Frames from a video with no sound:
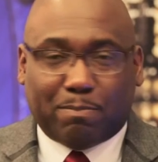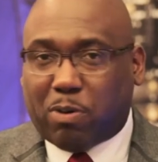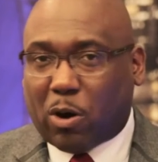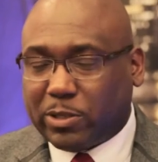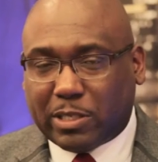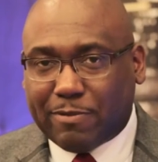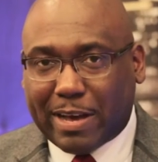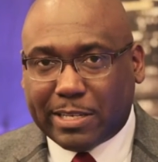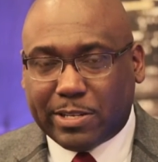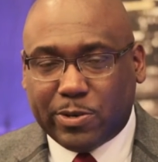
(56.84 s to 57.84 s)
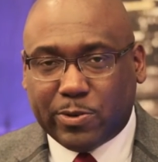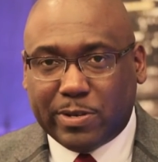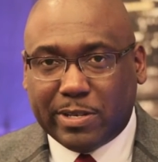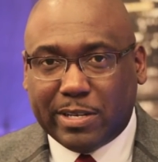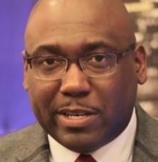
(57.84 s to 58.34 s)
positive attitude,
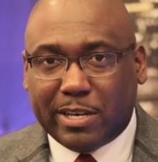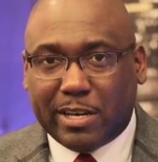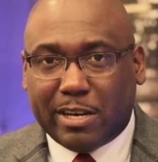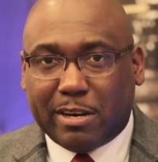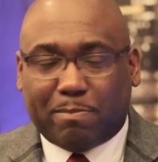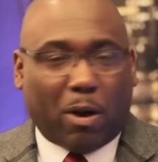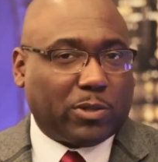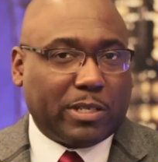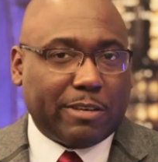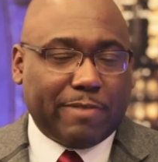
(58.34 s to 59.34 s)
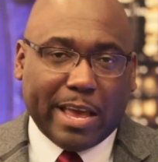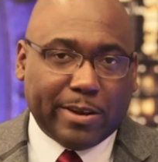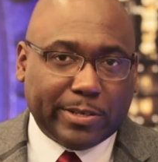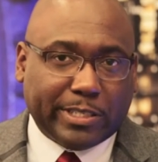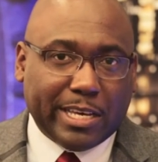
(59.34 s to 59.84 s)
positive
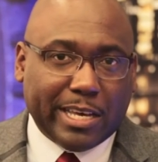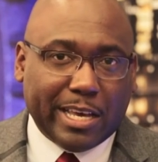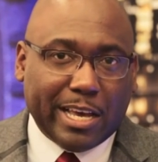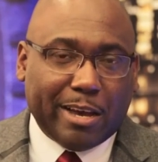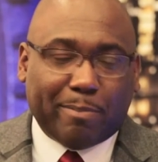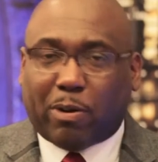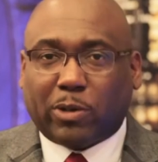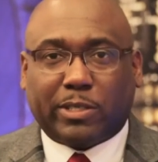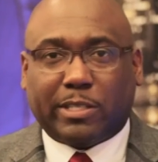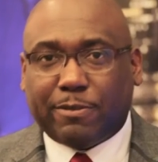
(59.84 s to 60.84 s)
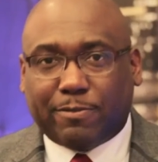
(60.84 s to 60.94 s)
energy, positive